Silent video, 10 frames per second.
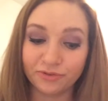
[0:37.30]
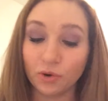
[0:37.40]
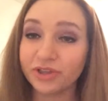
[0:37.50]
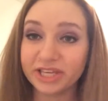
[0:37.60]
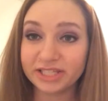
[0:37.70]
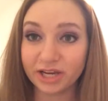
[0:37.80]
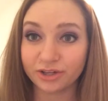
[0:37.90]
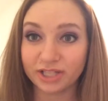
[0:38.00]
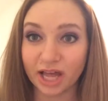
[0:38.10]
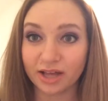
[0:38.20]
for these
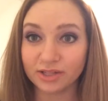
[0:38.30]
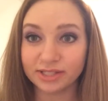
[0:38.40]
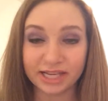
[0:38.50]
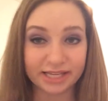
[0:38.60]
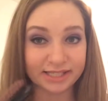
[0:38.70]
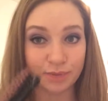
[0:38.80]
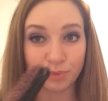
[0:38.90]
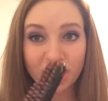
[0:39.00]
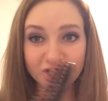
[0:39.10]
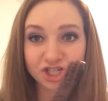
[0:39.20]
hairstyles is a
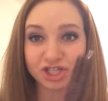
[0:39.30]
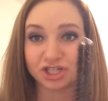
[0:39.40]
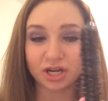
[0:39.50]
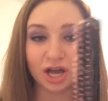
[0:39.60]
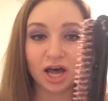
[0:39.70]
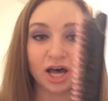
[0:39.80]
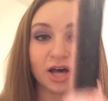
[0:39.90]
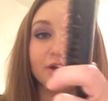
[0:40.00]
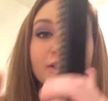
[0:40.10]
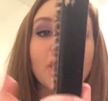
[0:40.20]
brush,
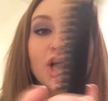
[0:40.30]
a